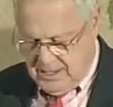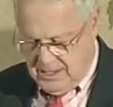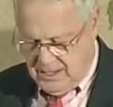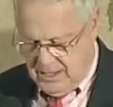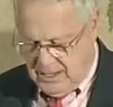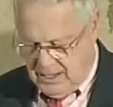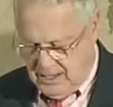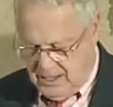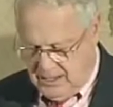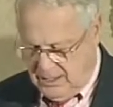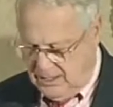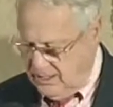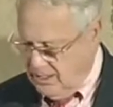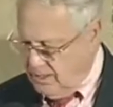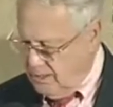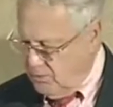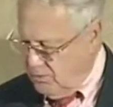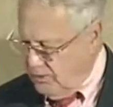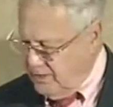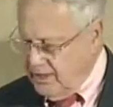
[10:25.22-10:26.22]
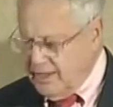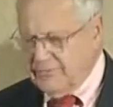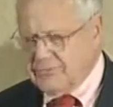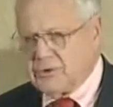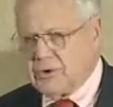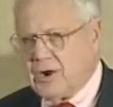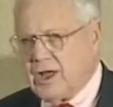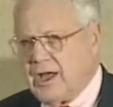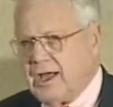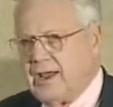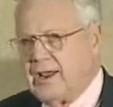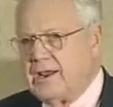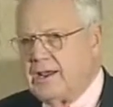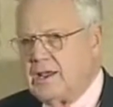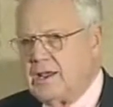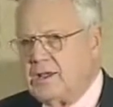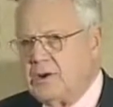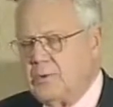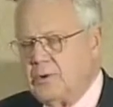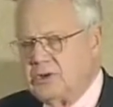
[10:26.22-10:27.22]
Now, right after I
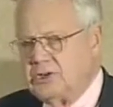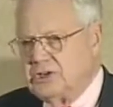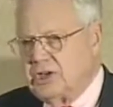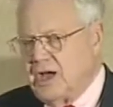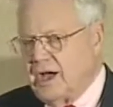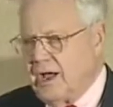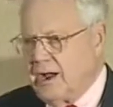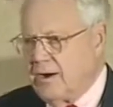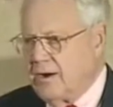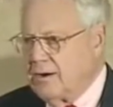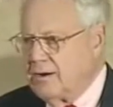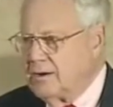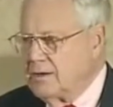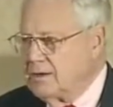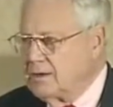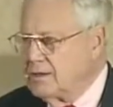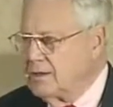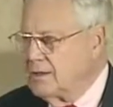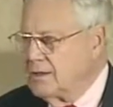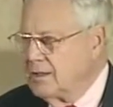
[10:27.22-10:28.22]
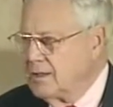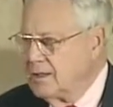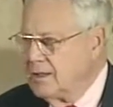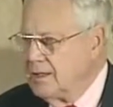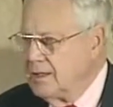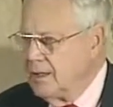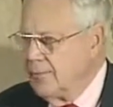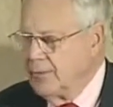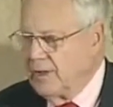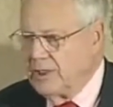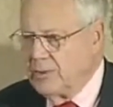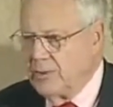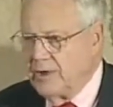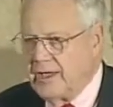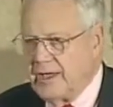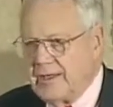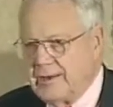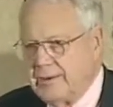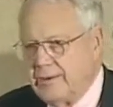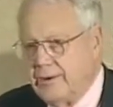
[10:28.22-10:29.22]
retired, by the
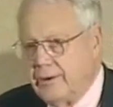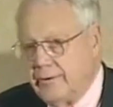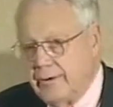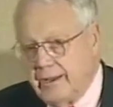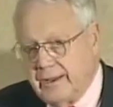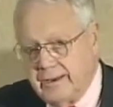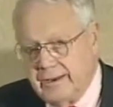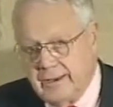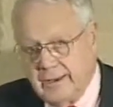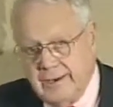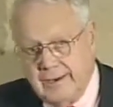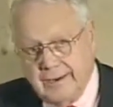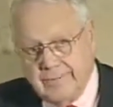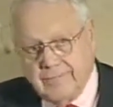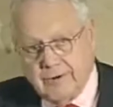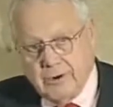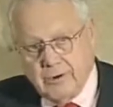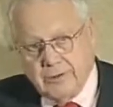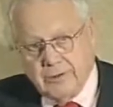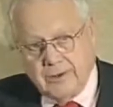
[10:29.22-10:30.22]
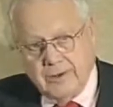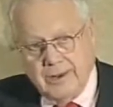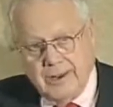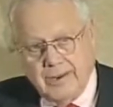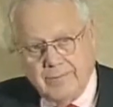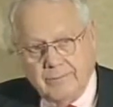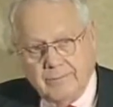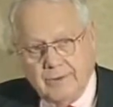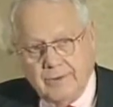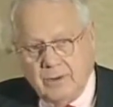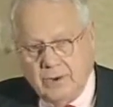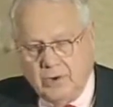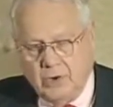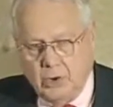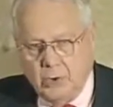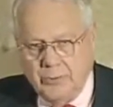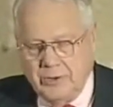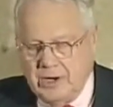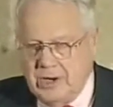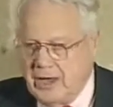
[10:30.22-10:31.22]
way, I had no idea. I never heard the name
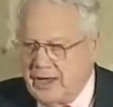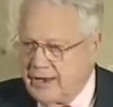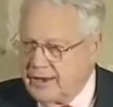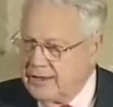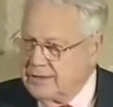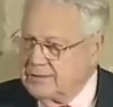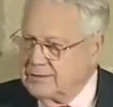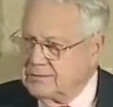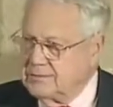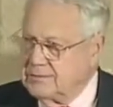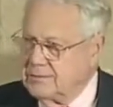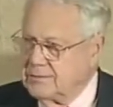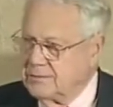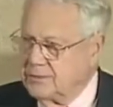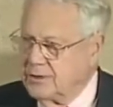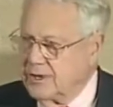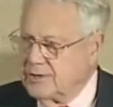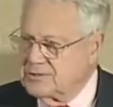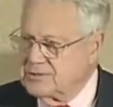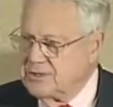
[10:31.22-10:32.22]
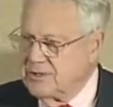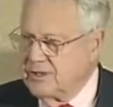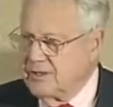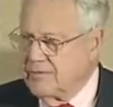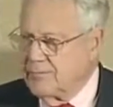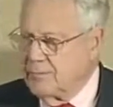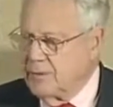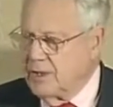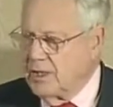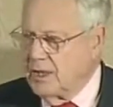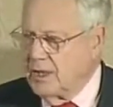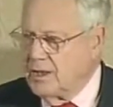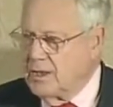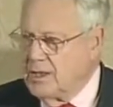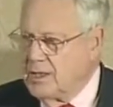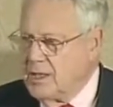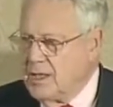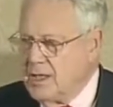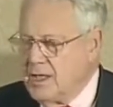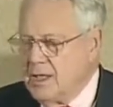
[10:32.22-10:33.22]
Illuminati when I was in the FBI.
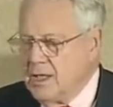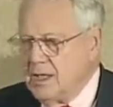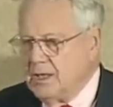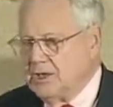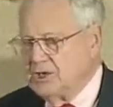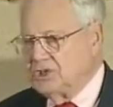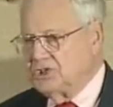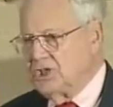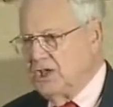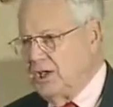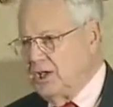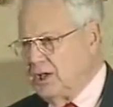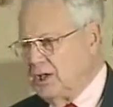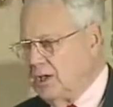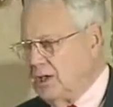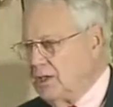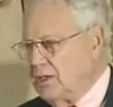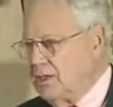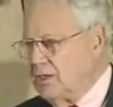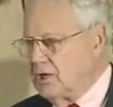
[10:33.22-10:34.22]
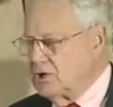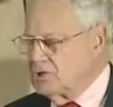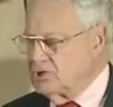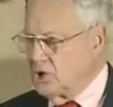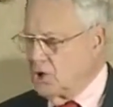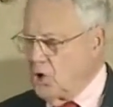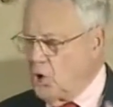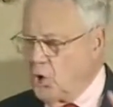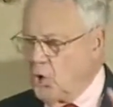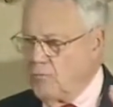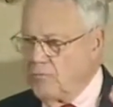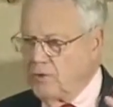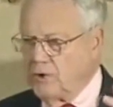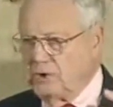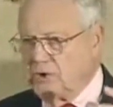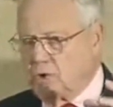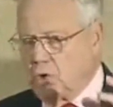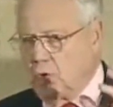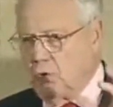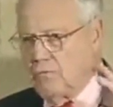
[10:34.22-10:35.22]
You see, there's an
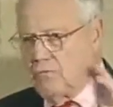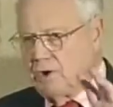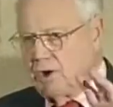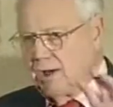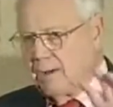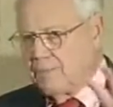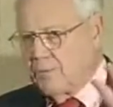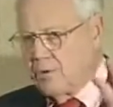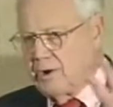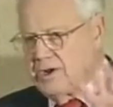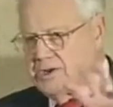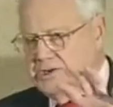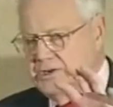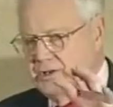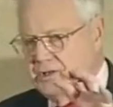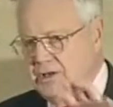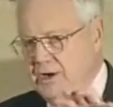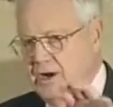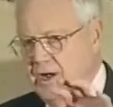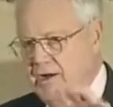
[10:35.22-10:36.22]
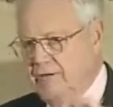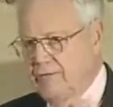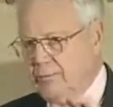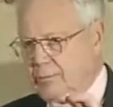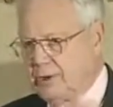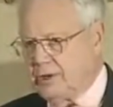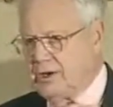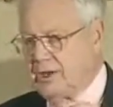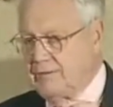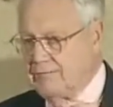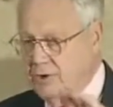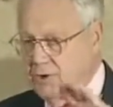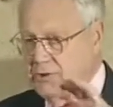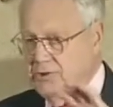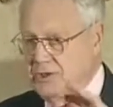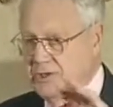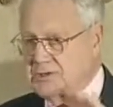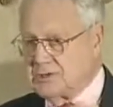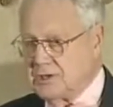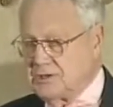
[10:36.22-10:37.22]
overt, covert operation in the government, and I've
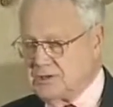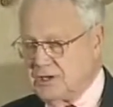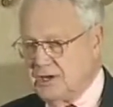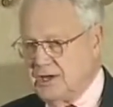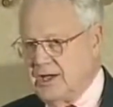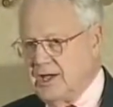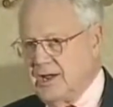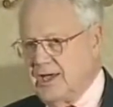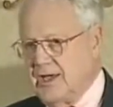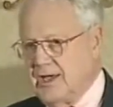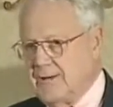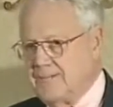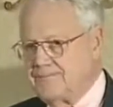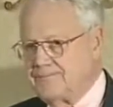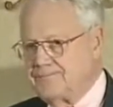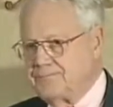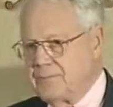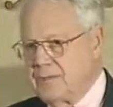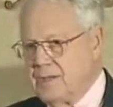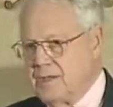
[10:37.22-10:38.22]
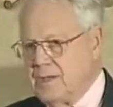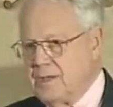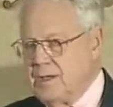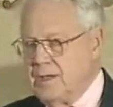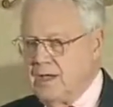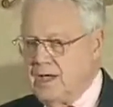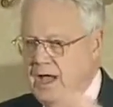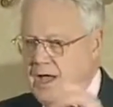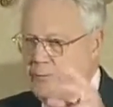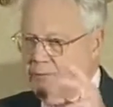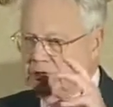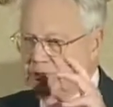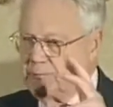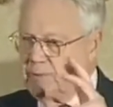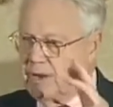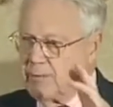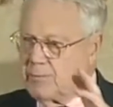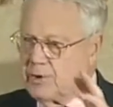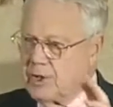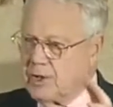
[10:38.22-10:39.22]
learned this since I got out. I was a
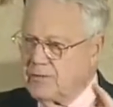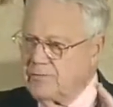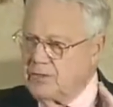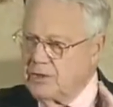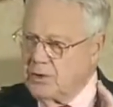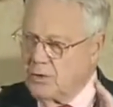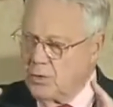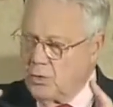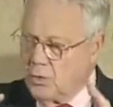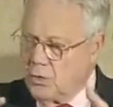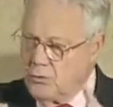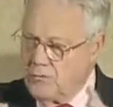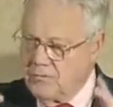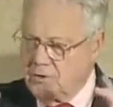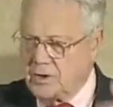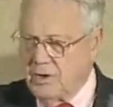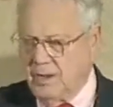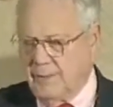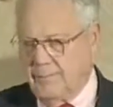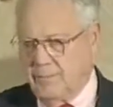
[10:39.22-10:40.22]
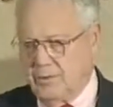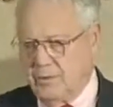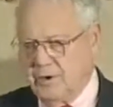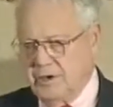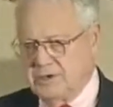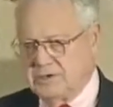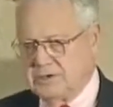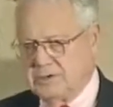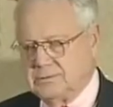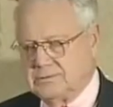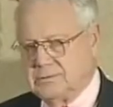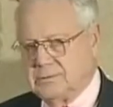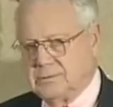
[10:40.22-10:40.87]
member of the overt operation.